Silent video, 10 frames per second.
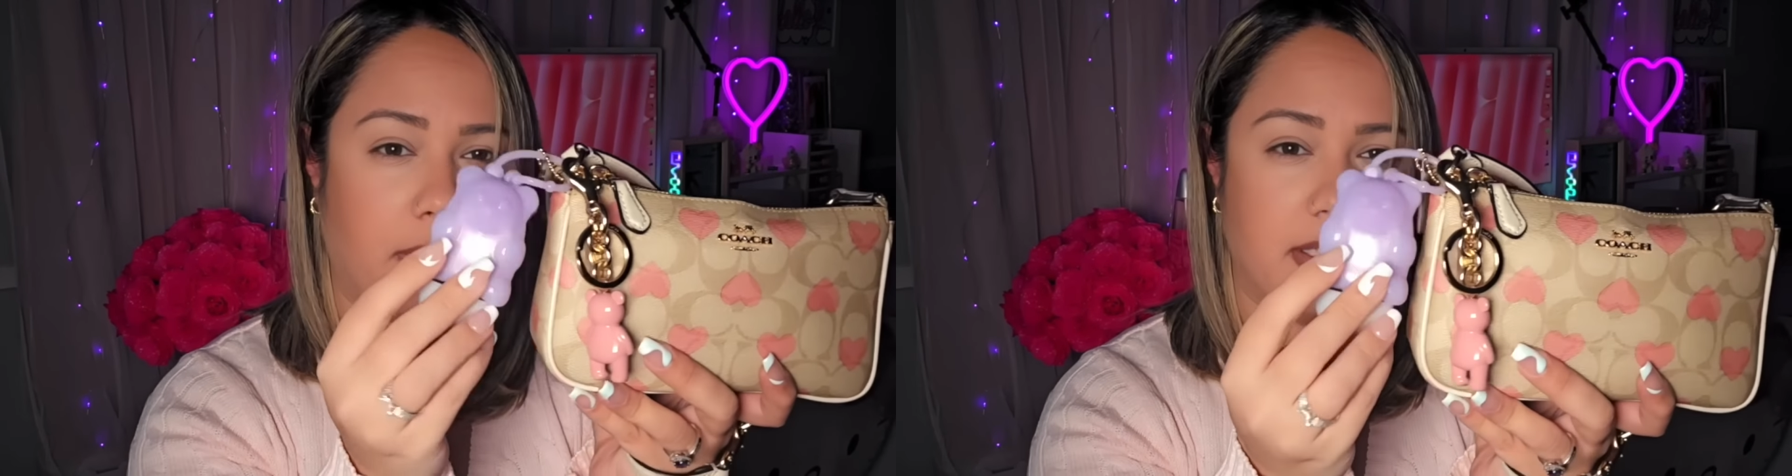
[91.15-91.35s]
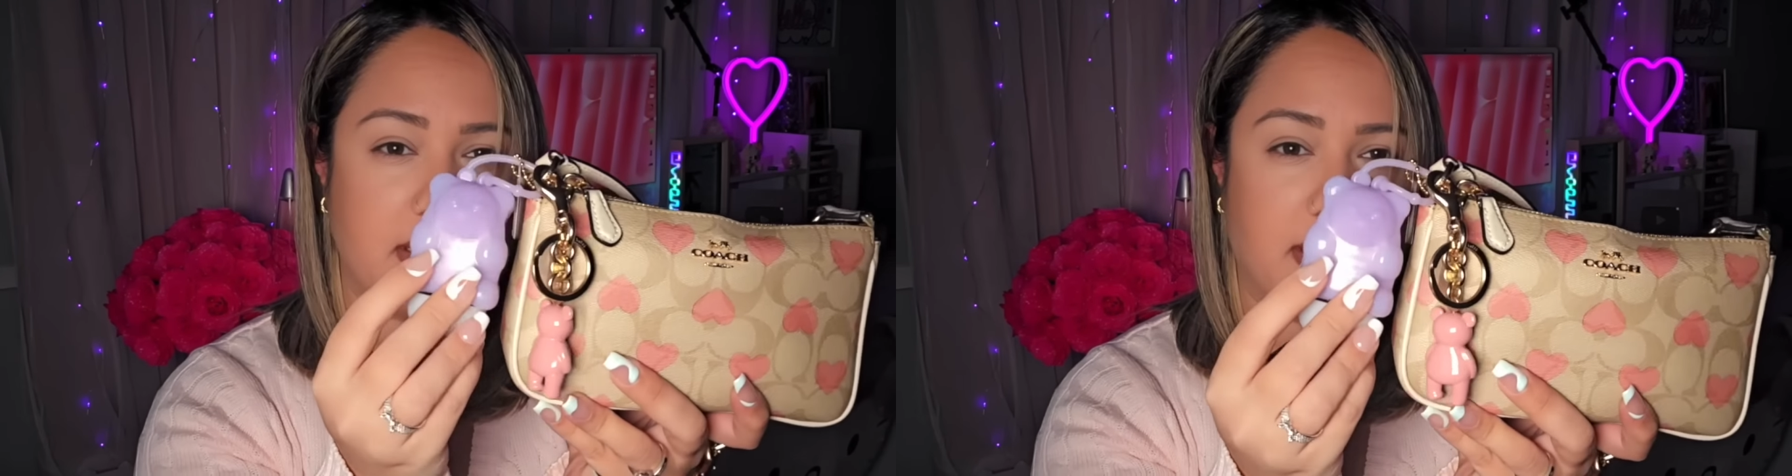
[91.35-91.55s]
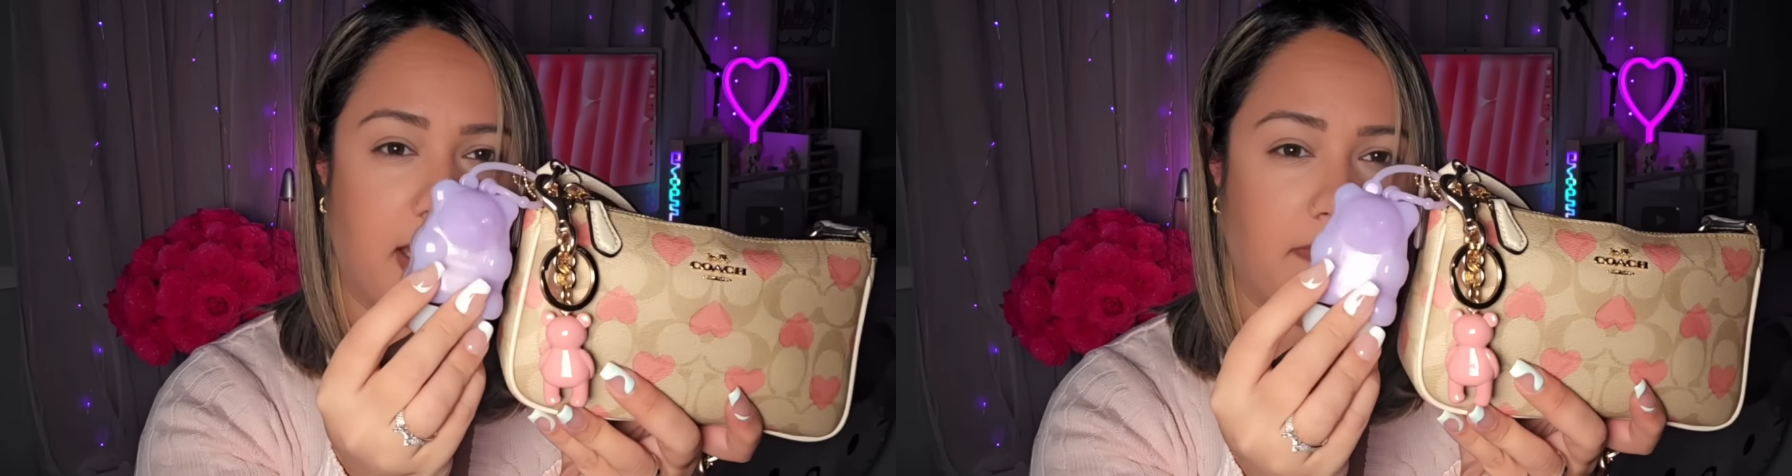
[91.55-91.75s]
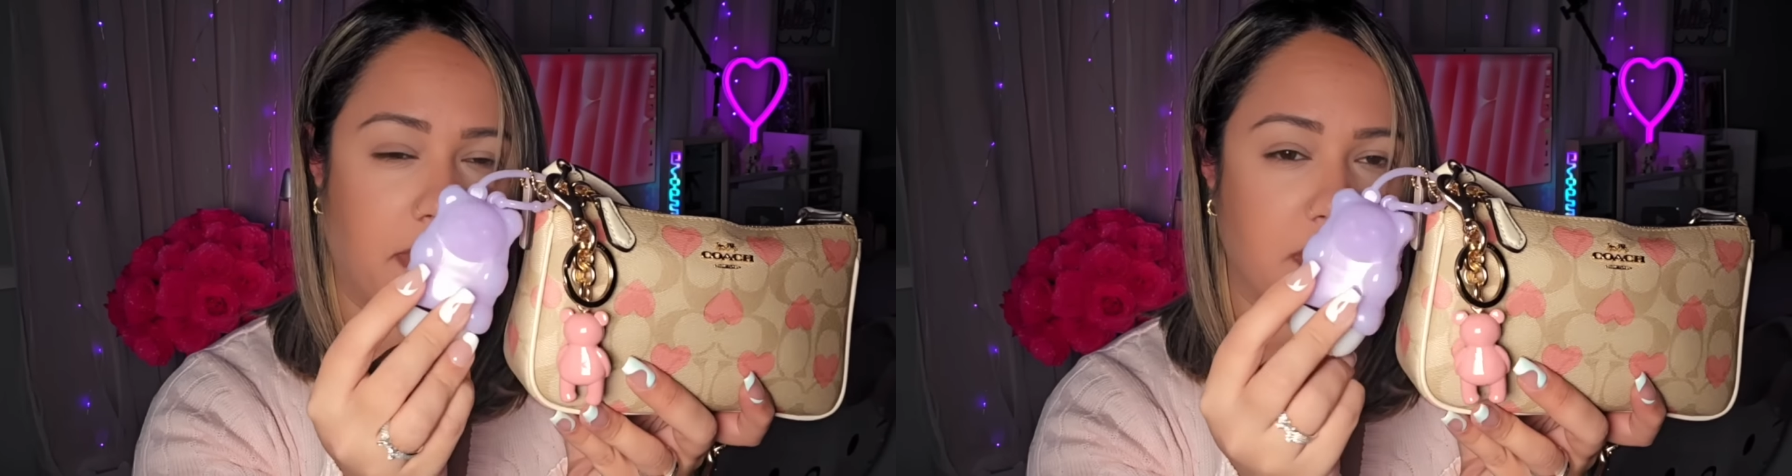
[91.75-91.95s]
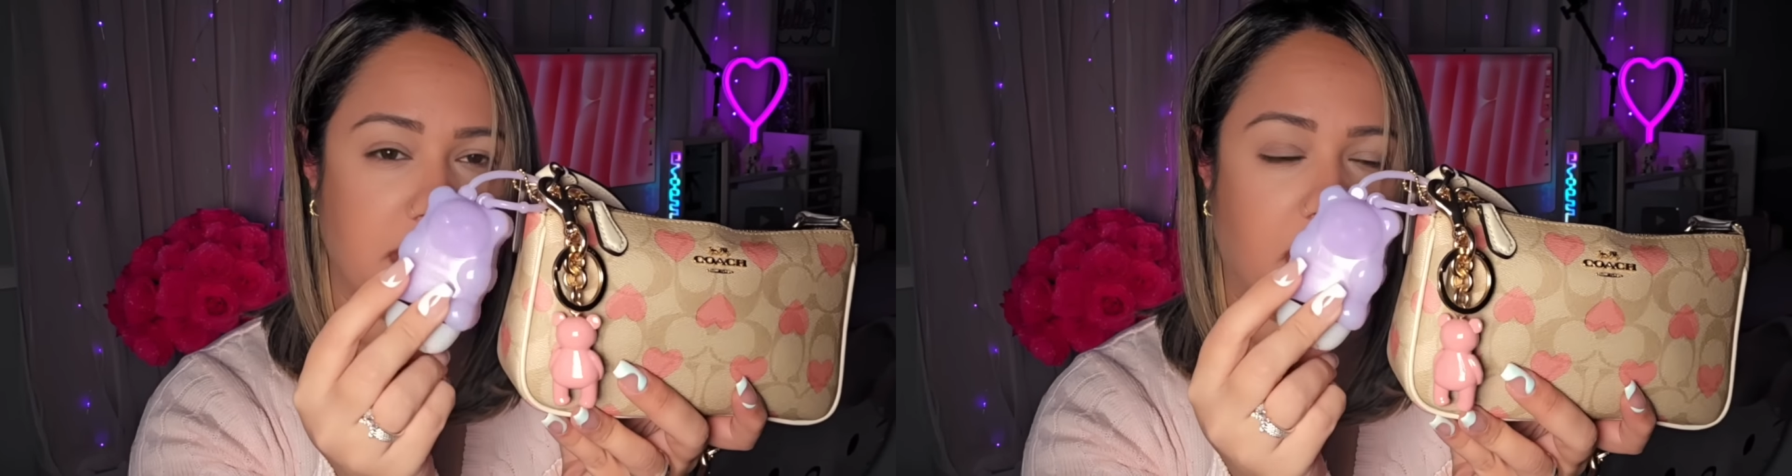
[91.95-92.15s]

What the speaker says: but today we're using the